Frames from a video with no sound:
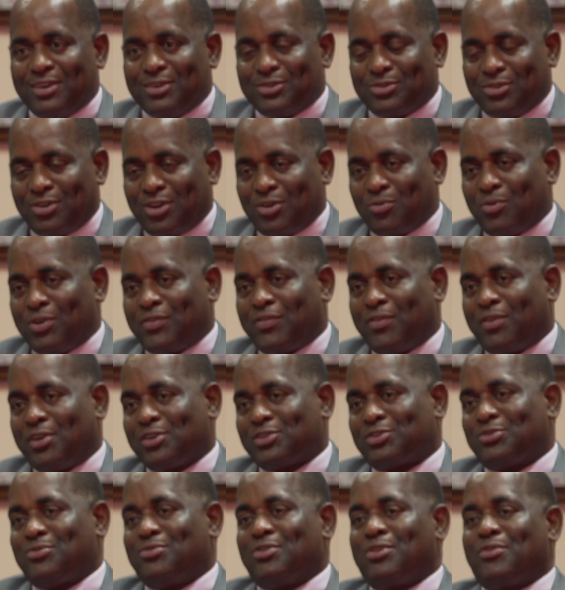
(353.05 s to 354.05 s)
So not wait for
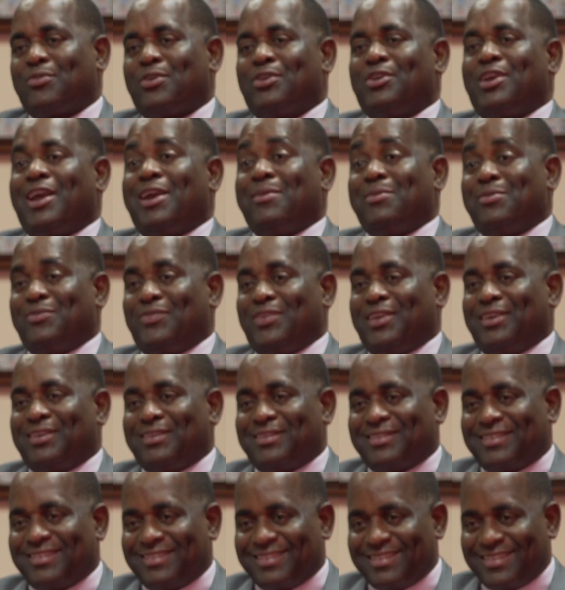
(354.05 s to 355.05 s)
us to agree on
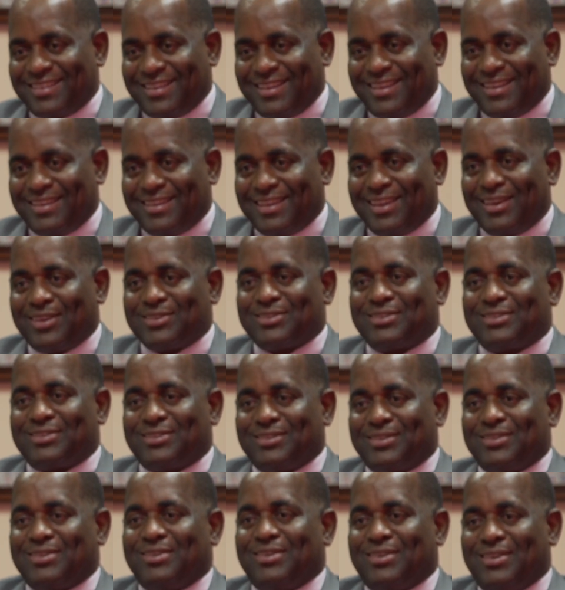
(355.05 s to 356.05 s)
everything. Let
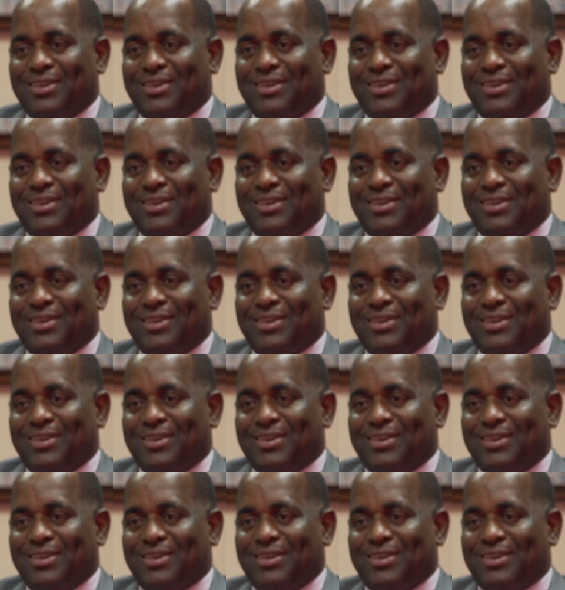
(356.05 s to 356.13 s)
us